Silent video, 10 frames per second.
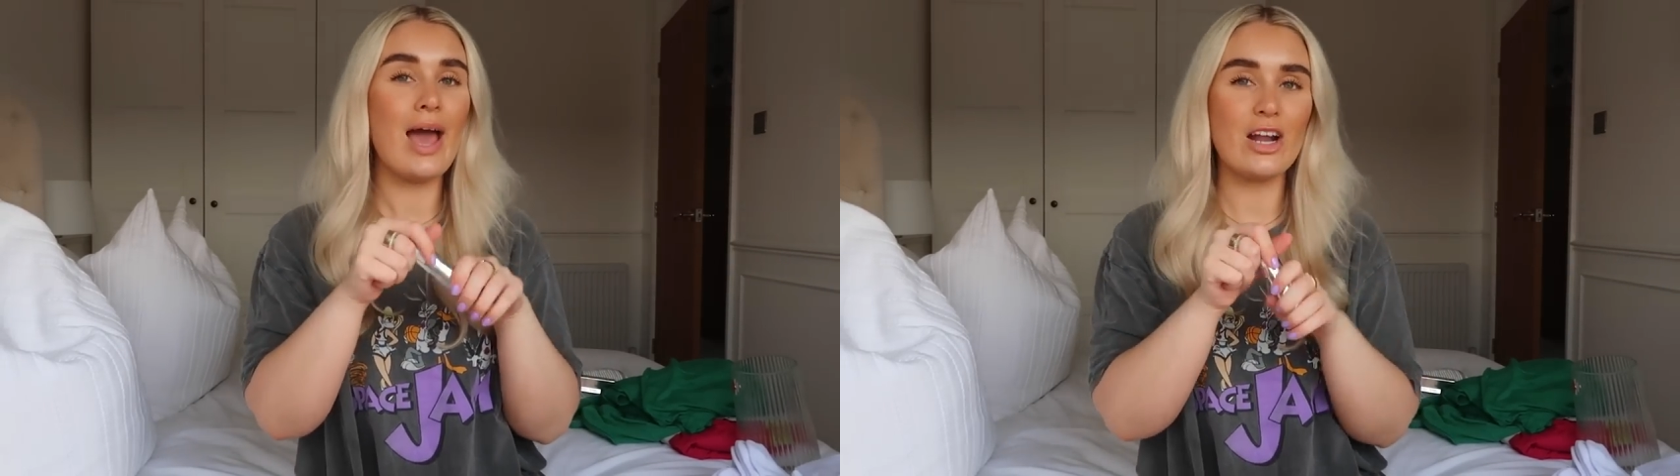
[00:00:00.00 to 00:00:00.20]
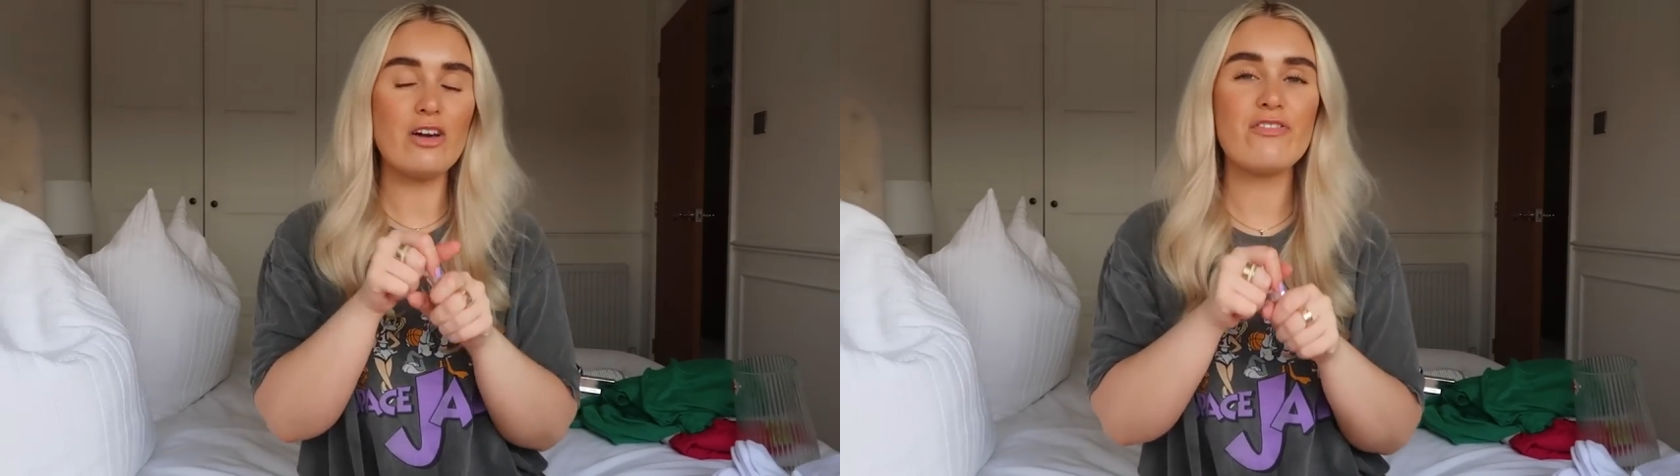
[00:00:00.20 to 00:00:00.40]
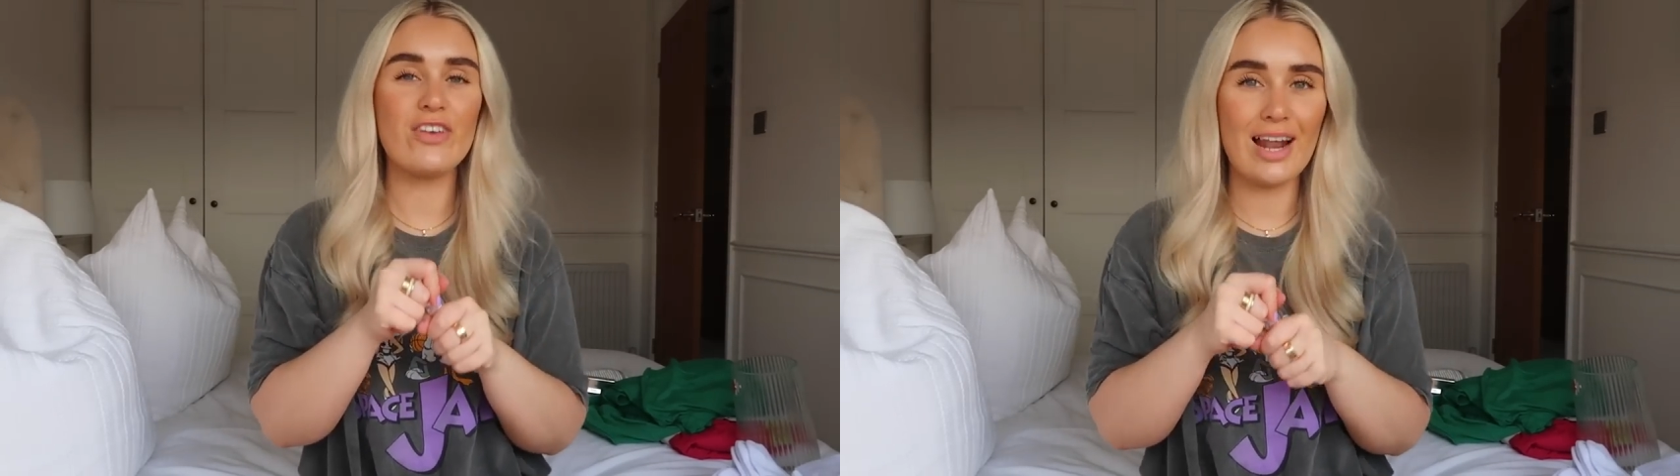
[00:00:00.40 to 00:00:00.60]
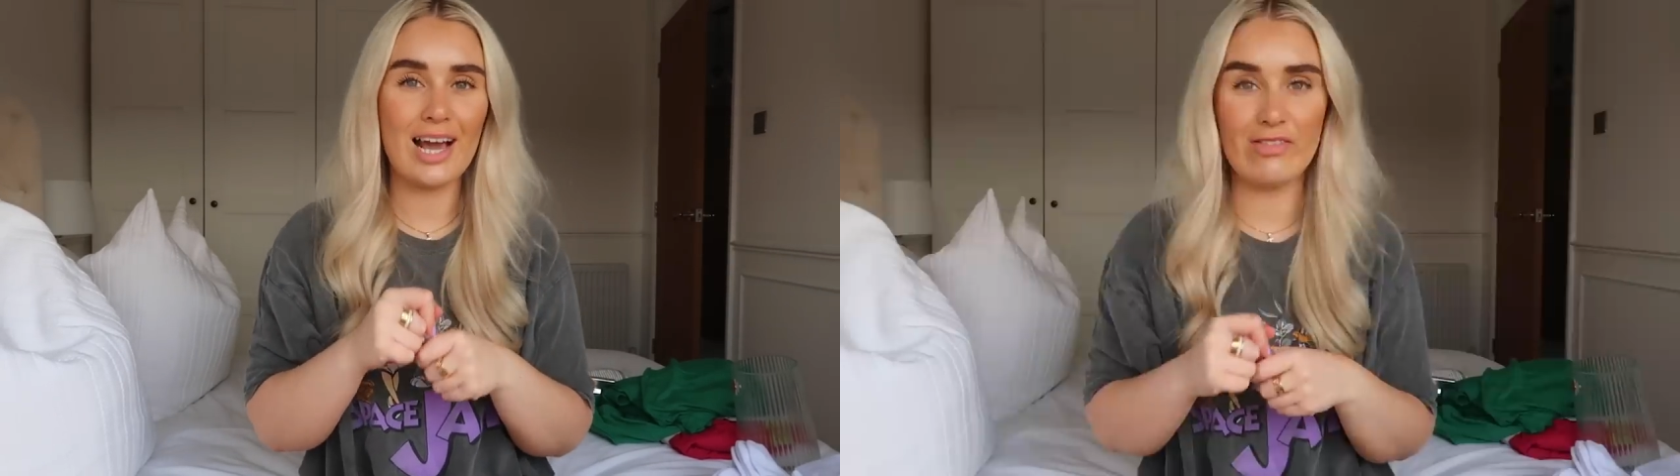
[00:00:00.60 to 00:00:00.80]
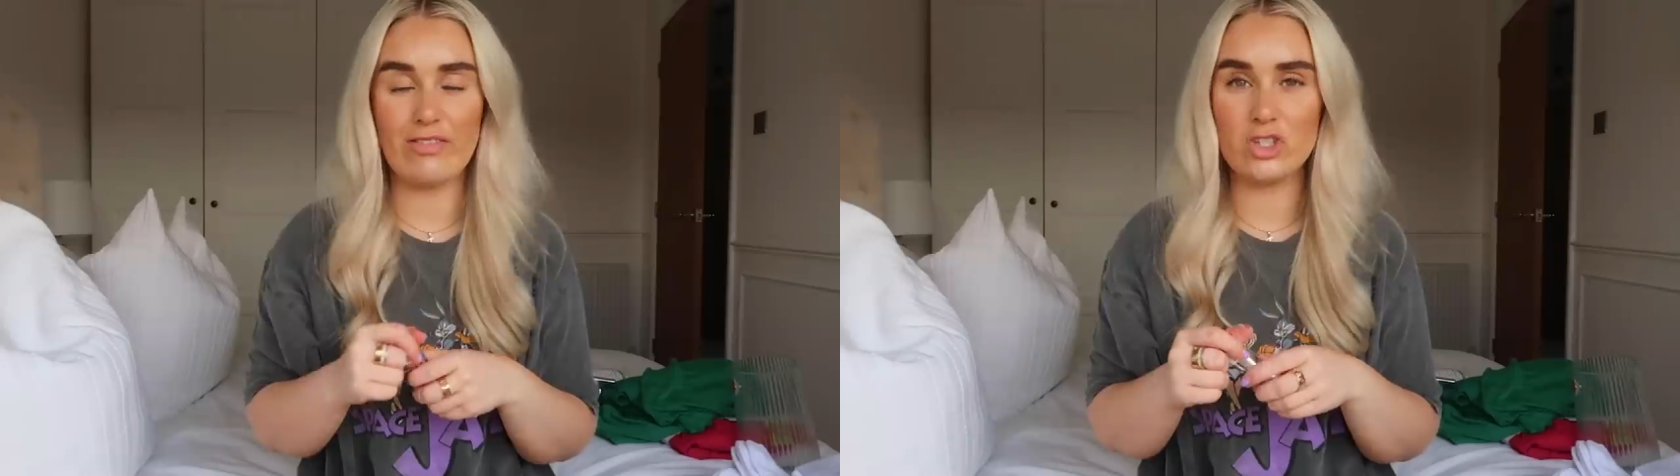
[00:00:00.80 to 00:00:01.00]
I don't feel
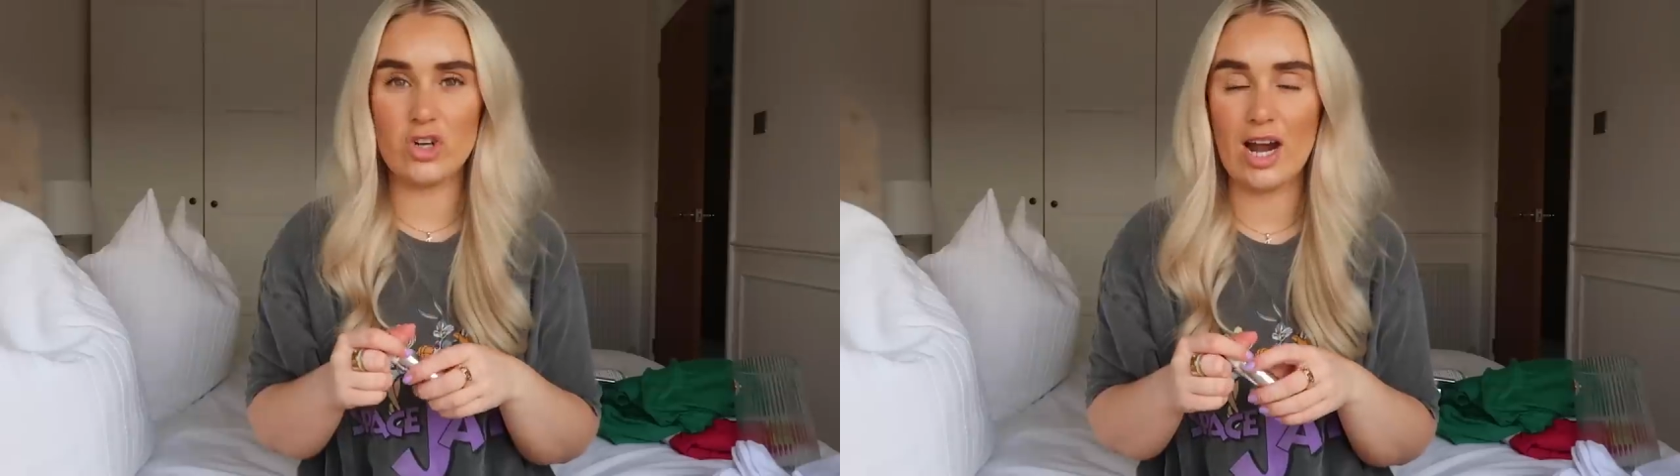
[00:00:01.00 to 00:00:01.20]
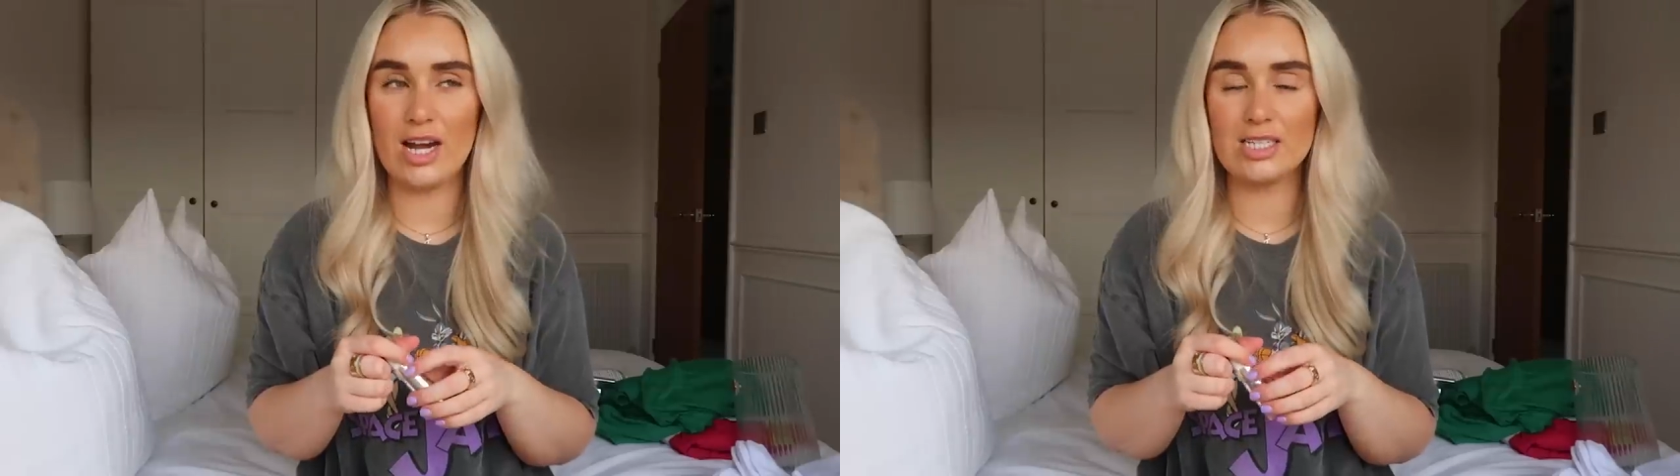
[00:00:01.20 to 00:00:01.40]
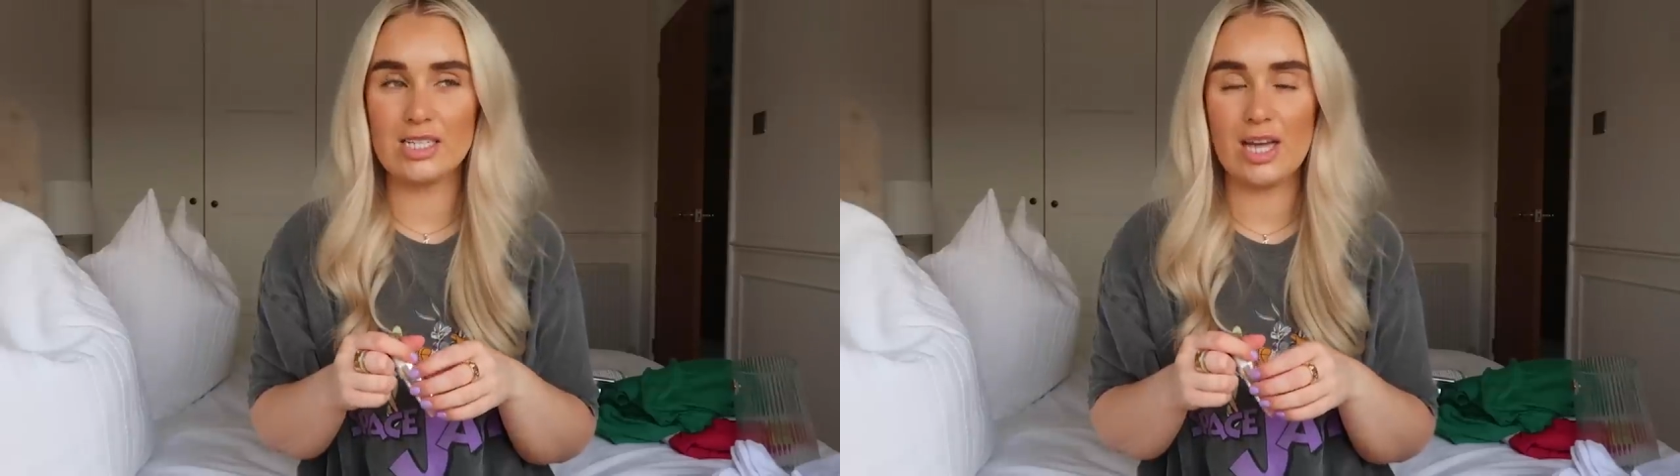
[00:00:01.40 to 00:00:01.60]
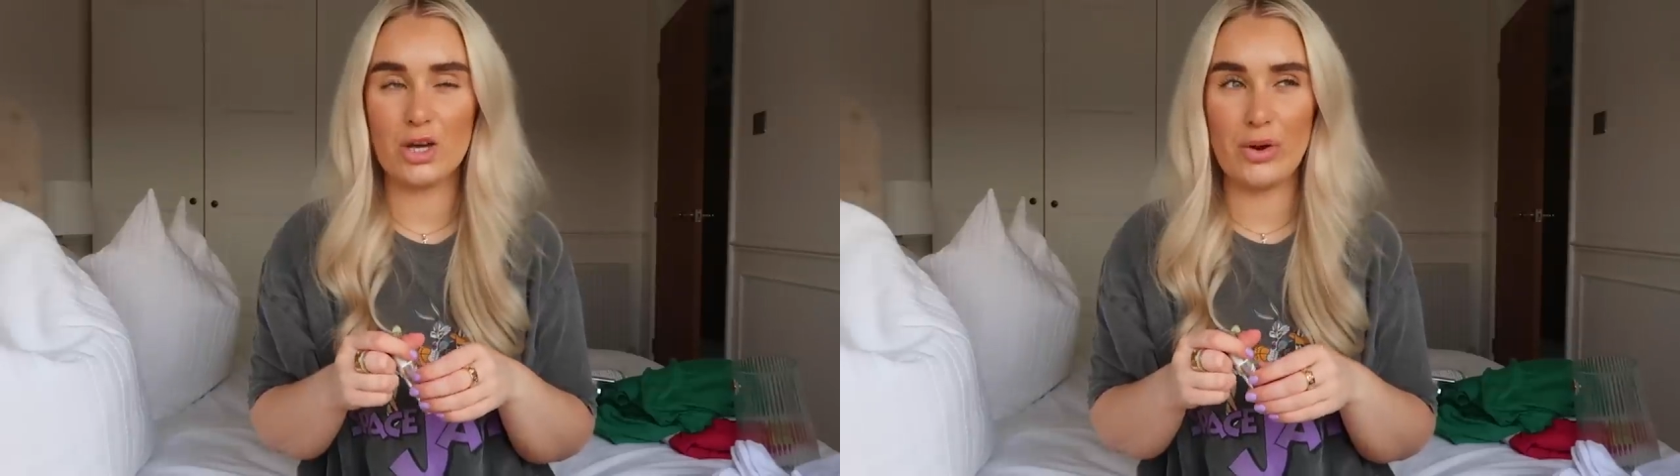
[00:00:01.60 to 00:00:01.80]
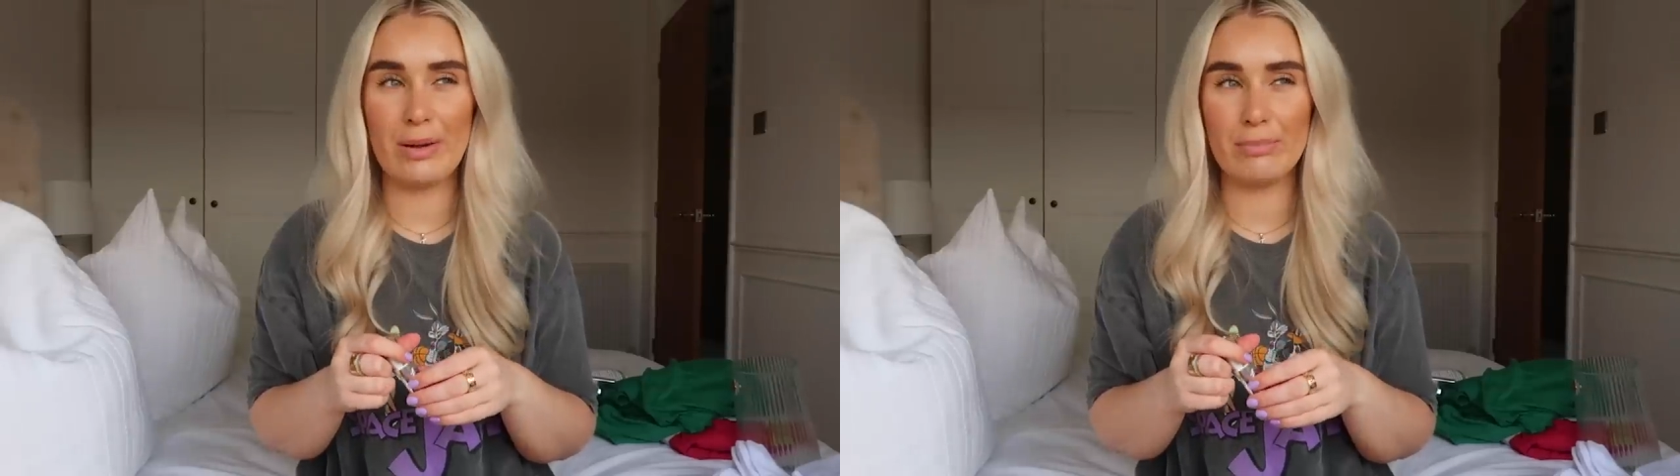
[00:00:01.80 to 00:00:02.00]
like I've ever tried
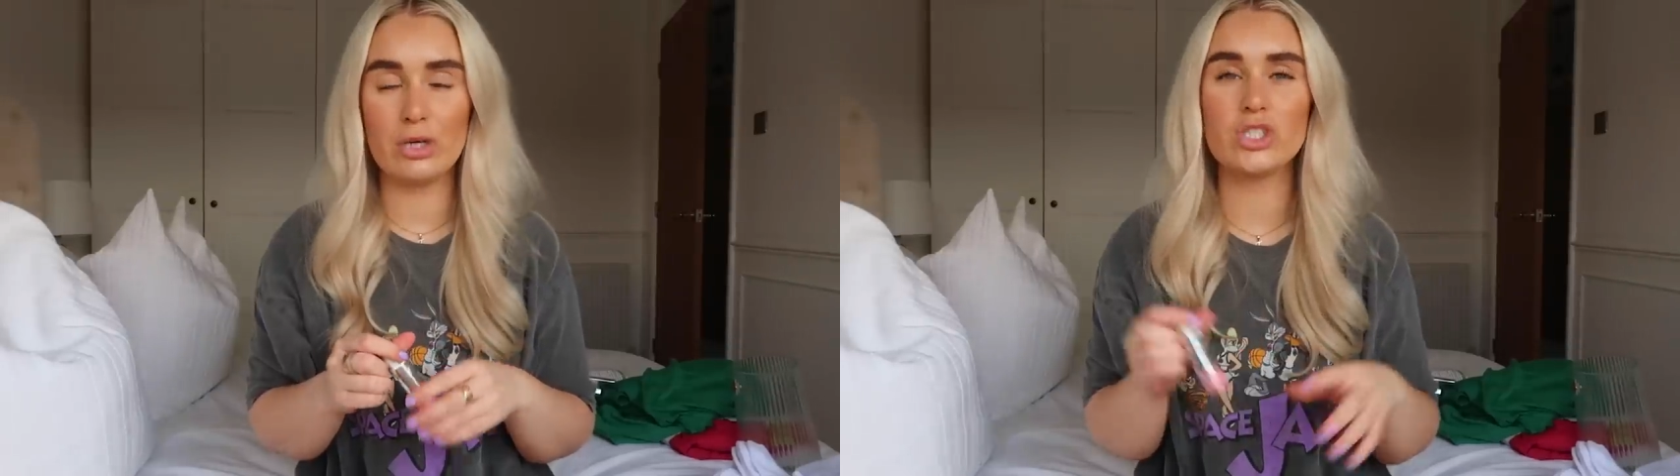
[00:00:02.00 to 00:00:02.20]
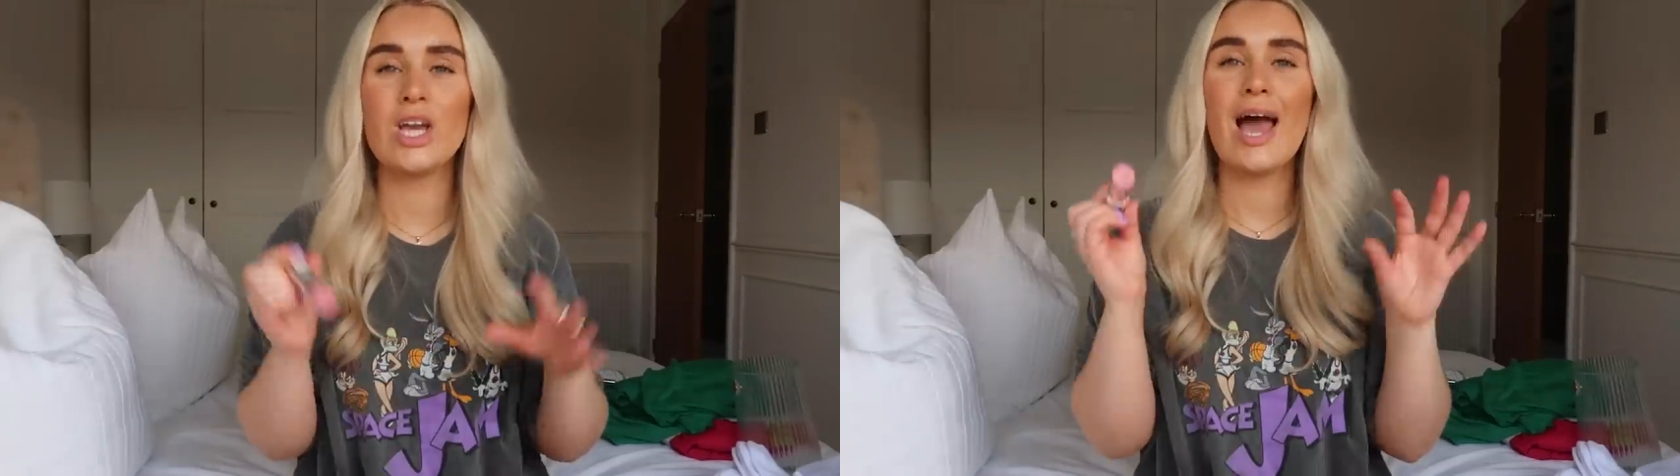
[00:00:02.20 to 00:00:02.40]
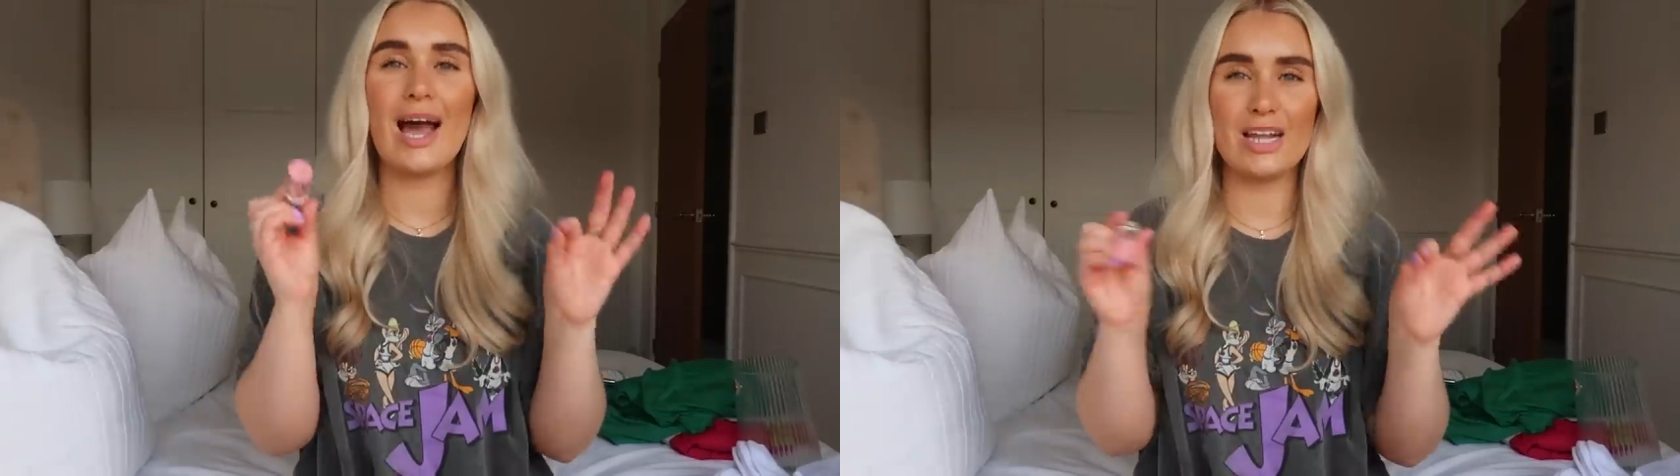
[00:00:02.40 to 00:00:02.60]
a cream blush.